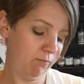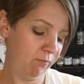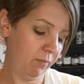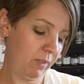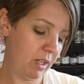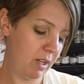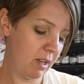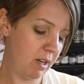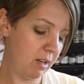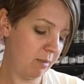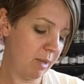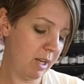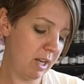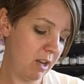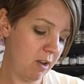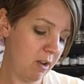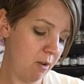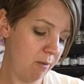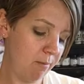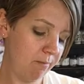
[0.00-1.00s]
Anybody
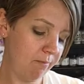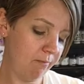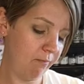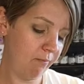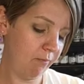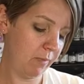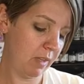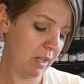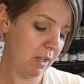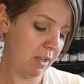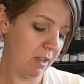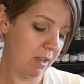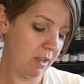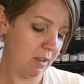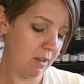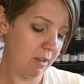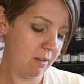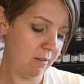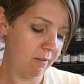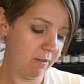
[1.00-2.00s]
know?
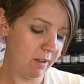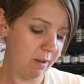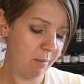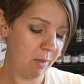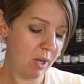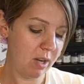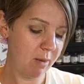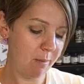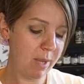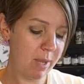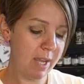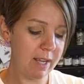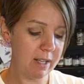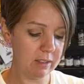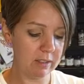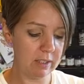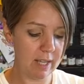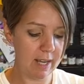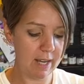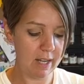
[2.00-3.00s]
I'm going to make a
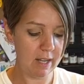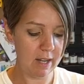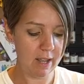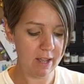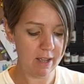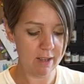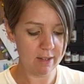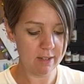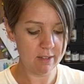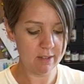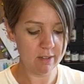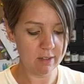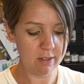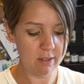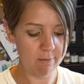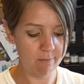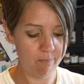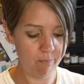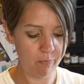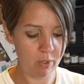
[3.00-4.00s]
light S
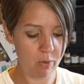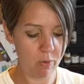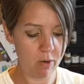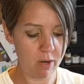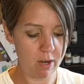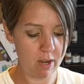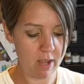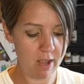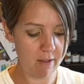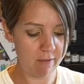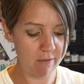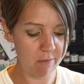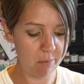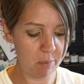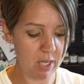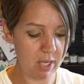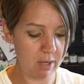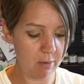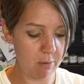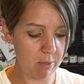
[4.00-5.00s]
or an
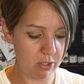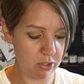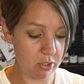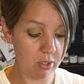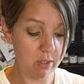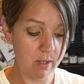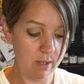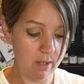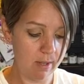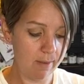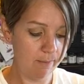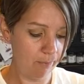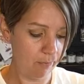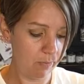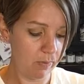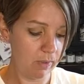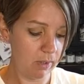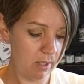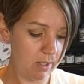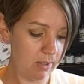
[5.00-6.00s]
FP, which
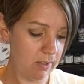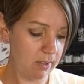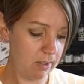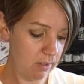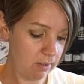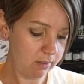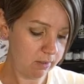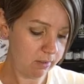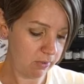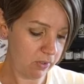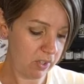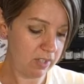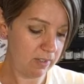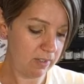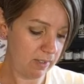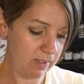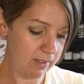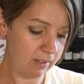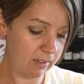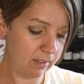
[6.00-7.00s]
this is
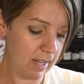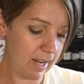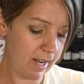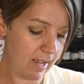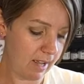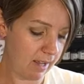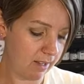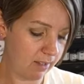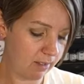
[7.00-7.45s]
a light S.